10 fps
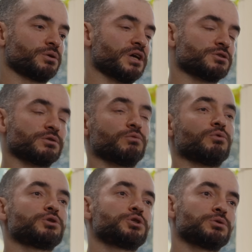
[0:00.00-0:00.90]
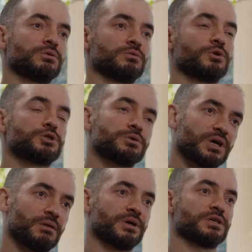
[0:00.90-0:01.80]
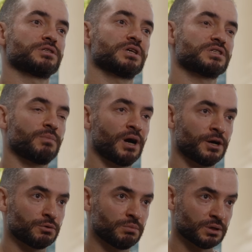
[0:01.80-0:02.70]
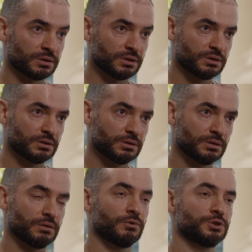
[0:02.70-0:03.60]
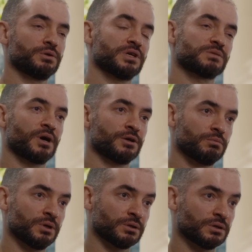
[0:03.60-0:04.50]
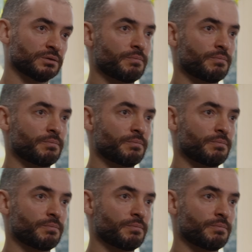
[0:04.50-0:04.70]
okay, so then what should what should the companies aspire to build? Yeah. What should they aspire to build?